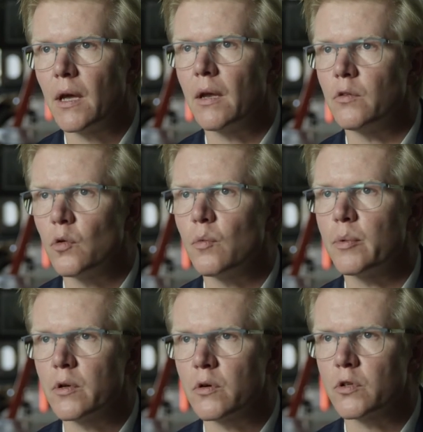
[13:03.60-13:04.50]
and your
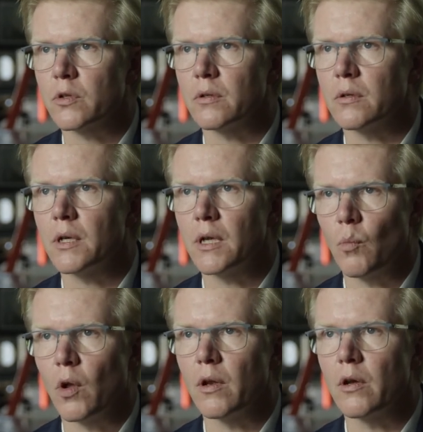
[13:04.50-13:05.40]
production in
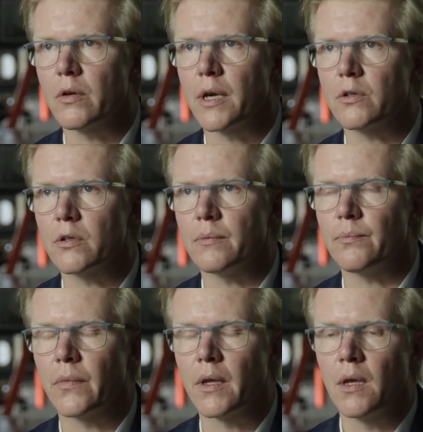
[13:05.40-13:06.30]
one location.
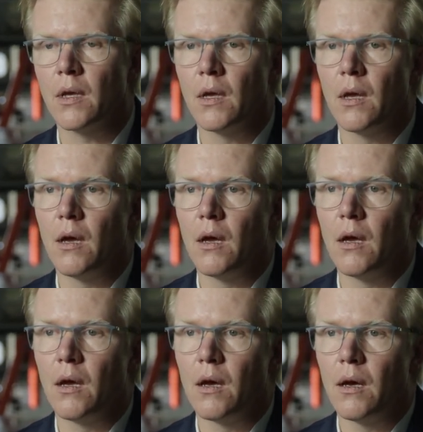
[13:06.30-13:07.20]

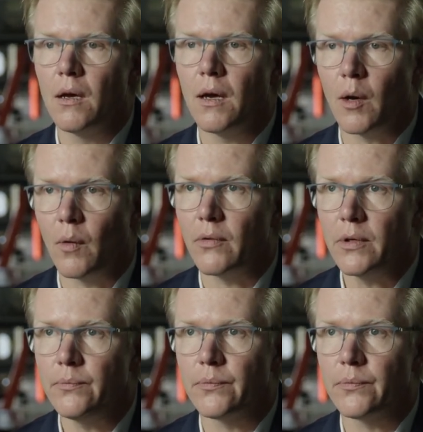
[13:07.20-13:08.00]
However,